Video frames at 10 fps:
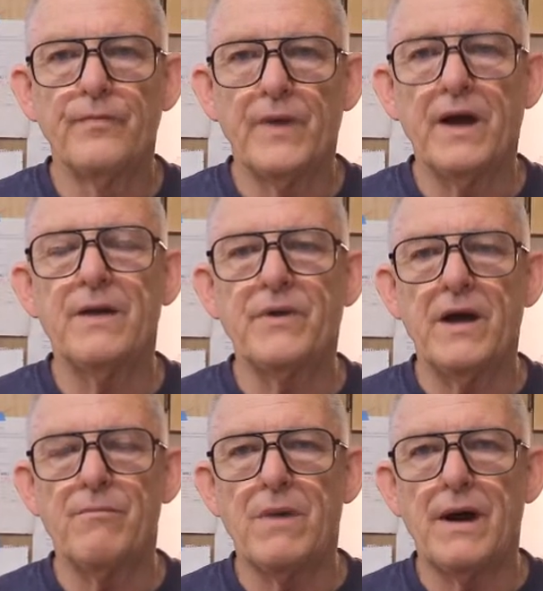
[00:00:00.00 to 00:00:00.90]
Hi, I'm
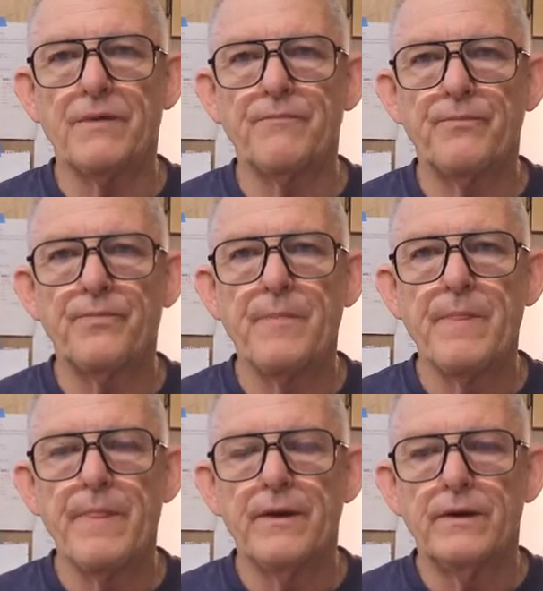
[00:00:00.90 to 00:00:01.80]
Captain Mike.
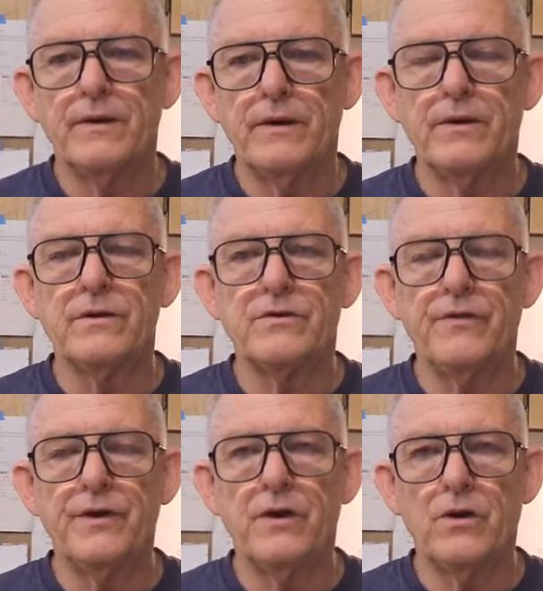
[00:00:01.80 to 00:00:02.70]
In this
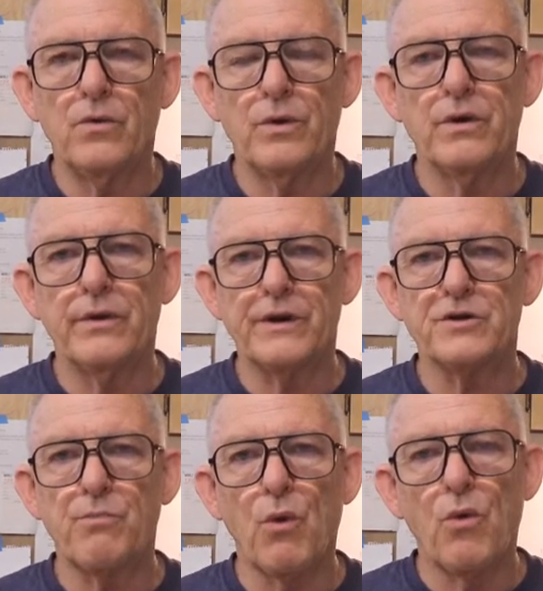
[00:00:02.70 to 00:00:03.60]
video, we're going to
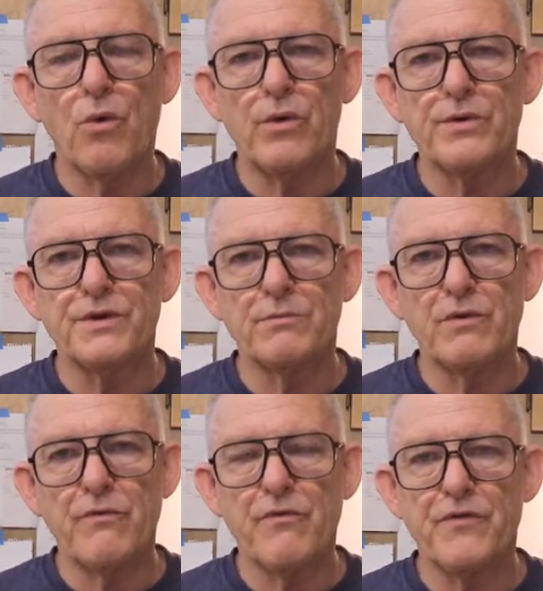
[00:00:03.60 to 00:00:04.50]
explore some
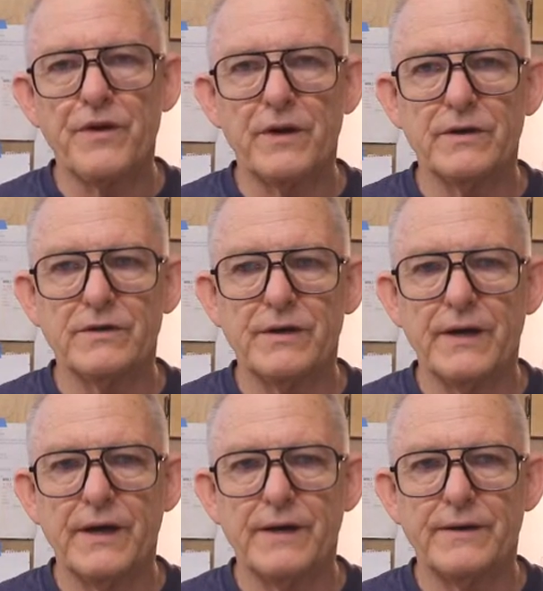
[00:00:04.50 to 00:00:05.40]
of the things
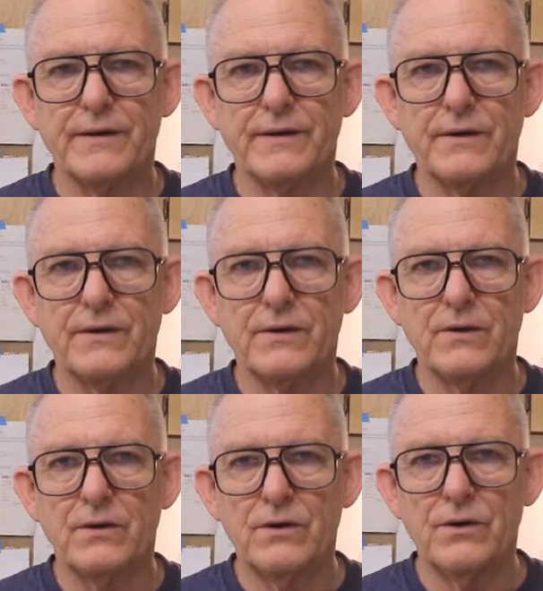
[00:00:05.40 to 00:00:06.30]
that uh,
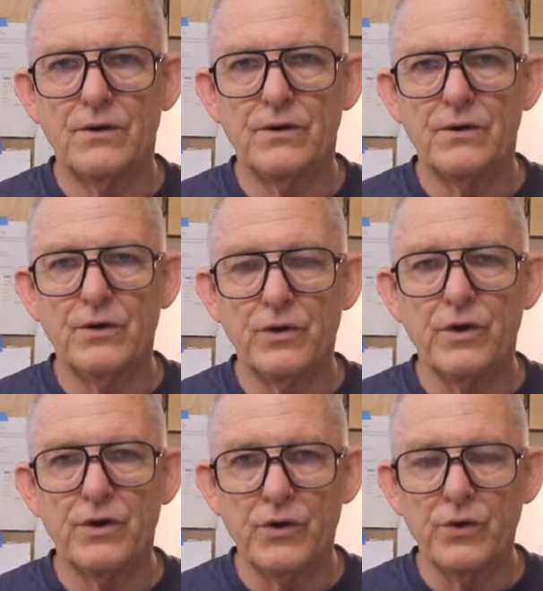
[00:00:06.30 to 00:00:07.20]
you
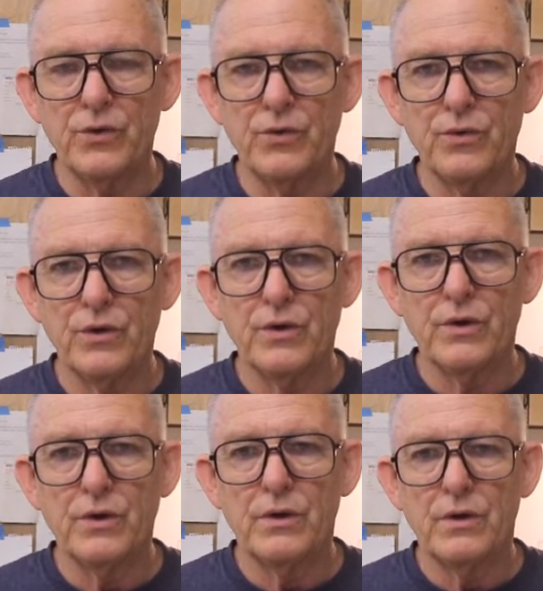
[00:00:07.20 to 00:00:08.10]
can do
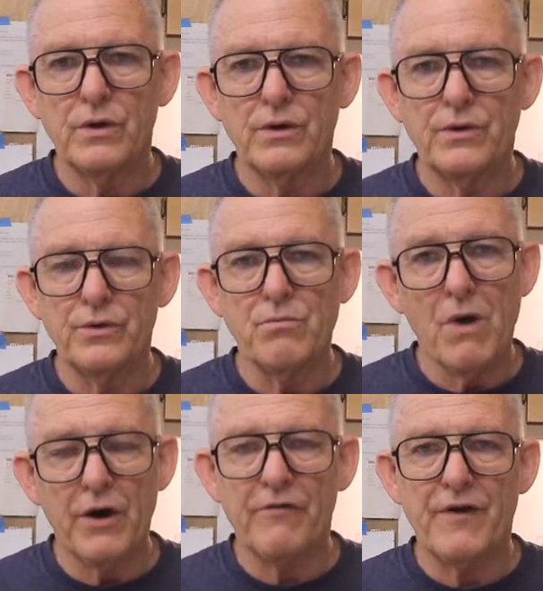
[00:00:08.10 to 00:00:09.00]
to
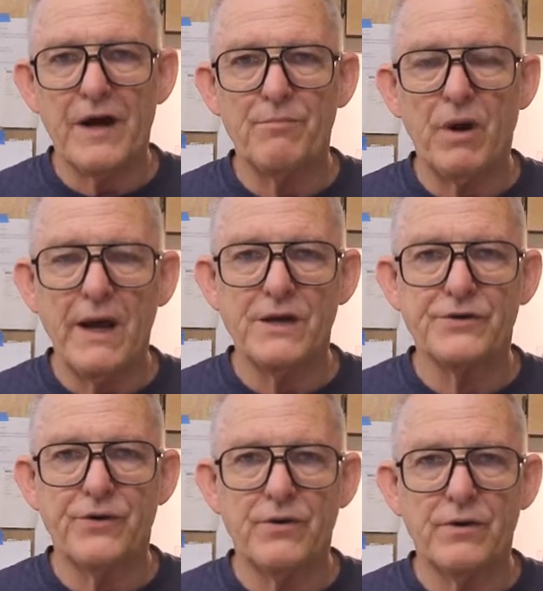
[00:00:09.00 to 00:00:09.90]
modify
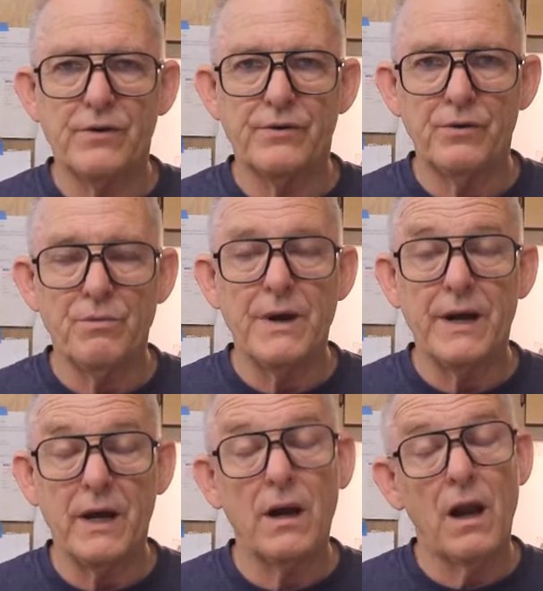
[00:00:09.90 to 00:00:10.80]
plaster to
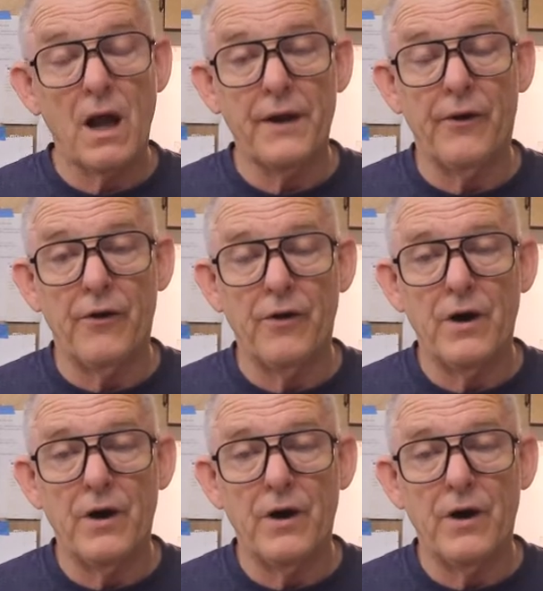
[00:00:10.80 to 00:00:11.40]
make it lighter.